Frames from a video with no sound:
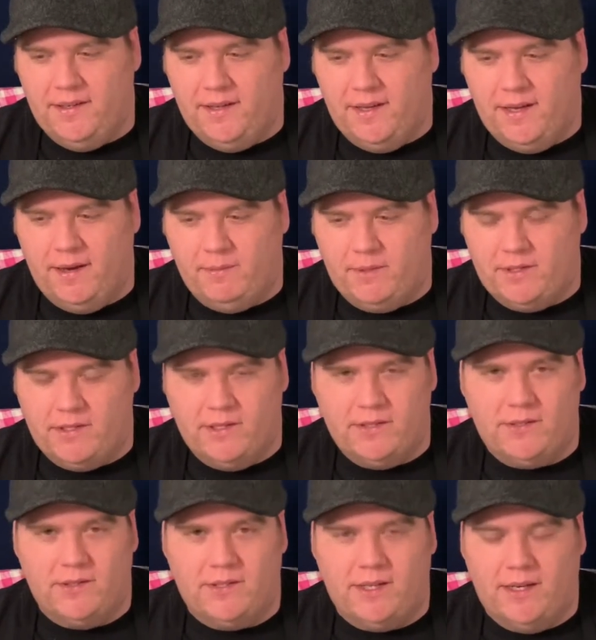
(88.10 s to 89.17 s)
at my
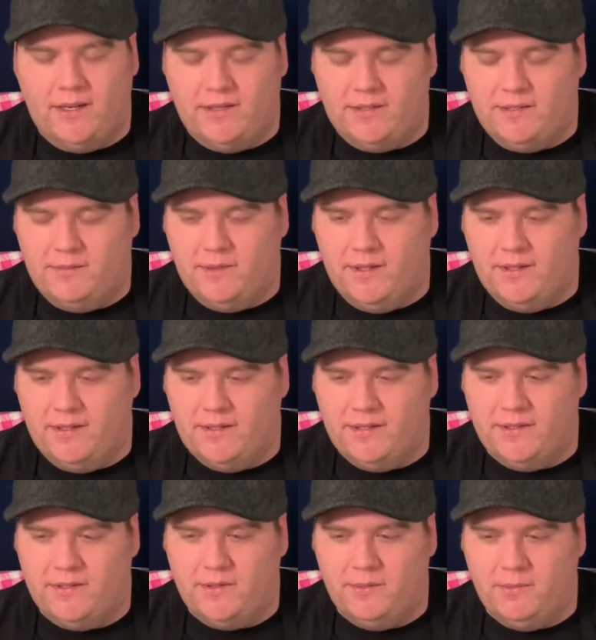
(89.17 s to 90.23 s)
sister's house, and my
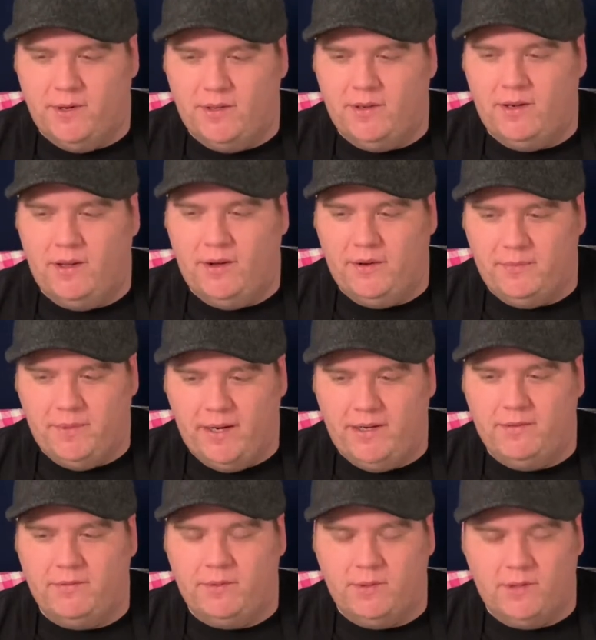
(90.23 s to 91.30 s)
sister and brother-in-law had made it
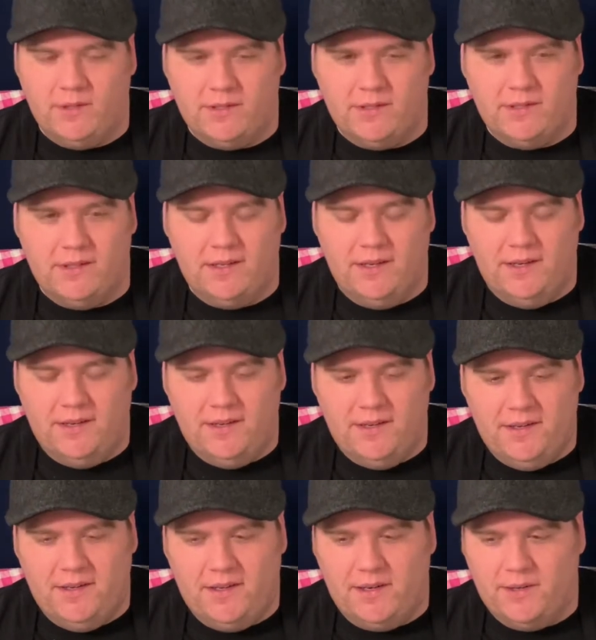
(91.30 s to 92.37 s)
for us, and
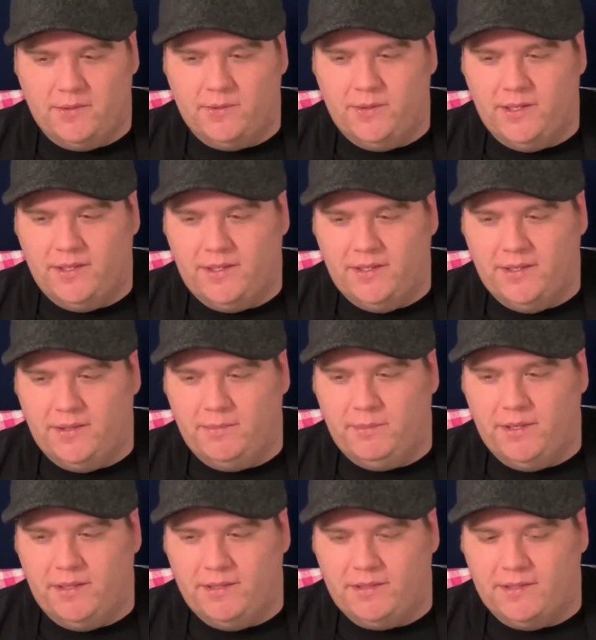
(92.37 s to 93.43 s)
it was really good. But
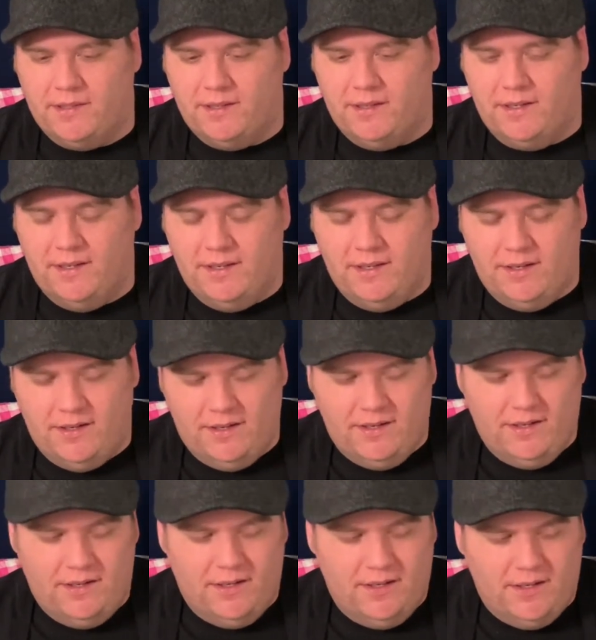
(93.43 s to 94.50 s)
it's a
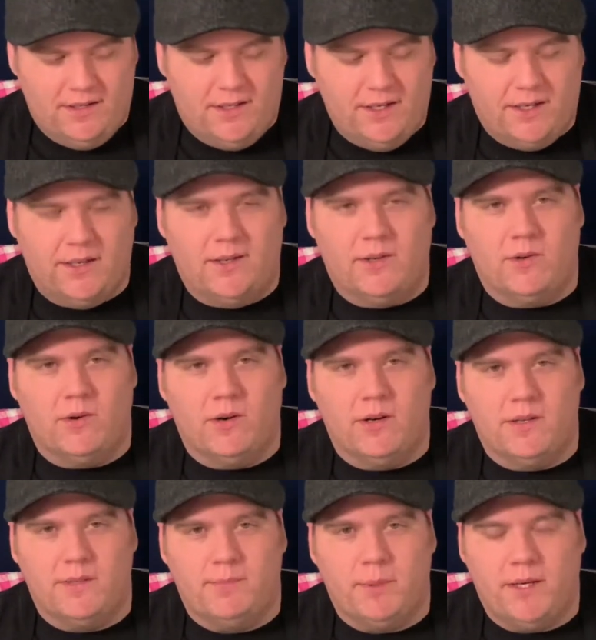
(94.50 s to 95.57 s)
chicken
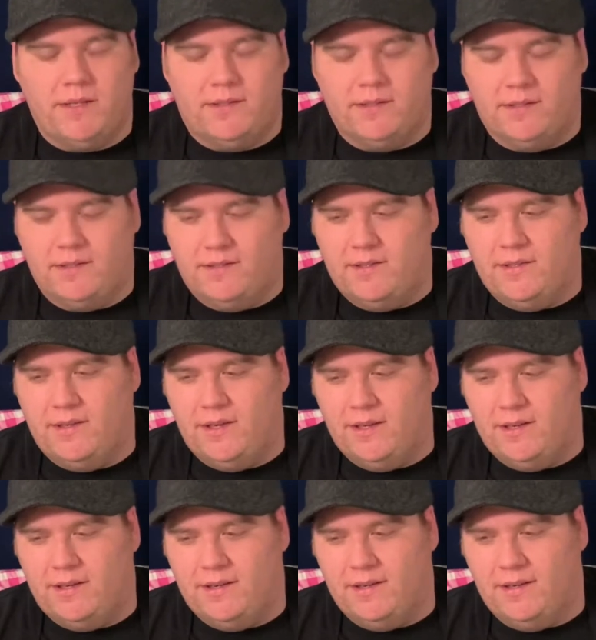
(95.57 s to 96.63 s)
crust pizza. You
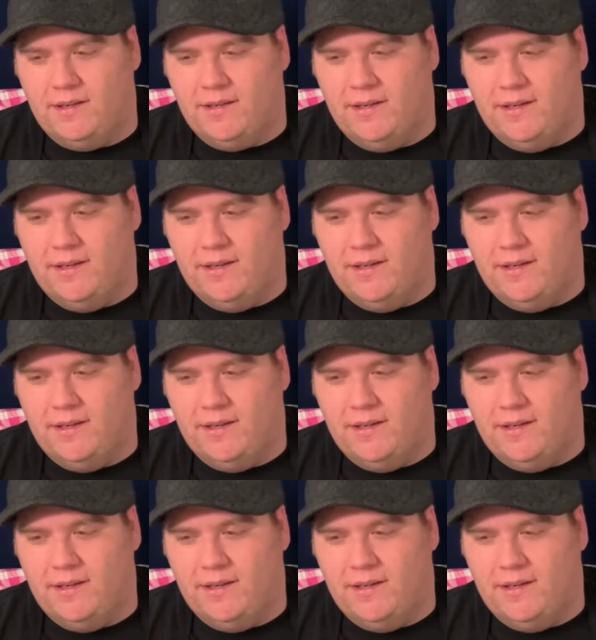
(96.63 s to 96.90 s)
get uh,